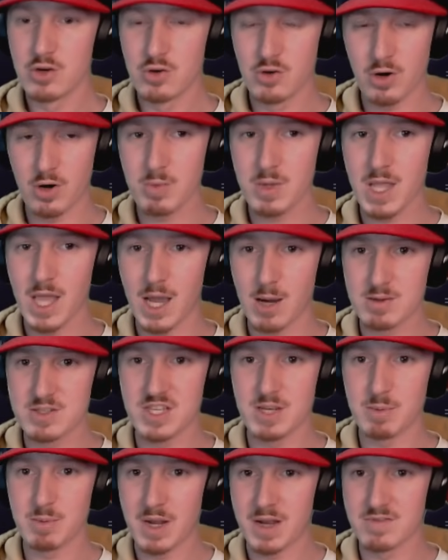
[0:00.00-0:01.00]
Normally, I would
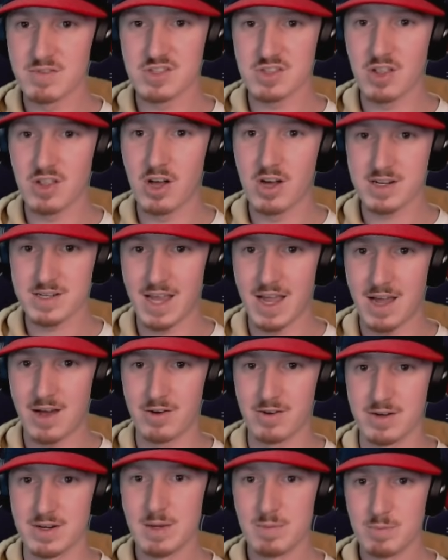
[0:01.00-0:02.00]
say we have this locked
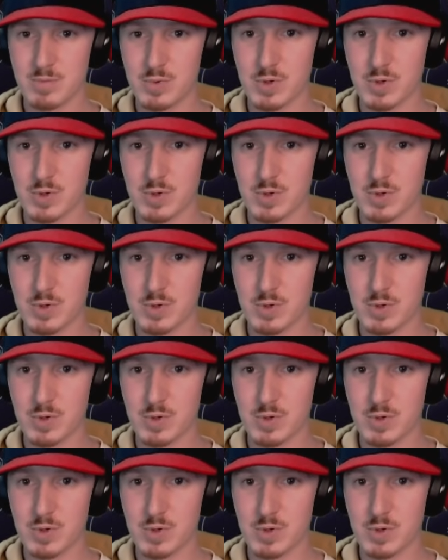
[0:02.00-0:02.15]
down,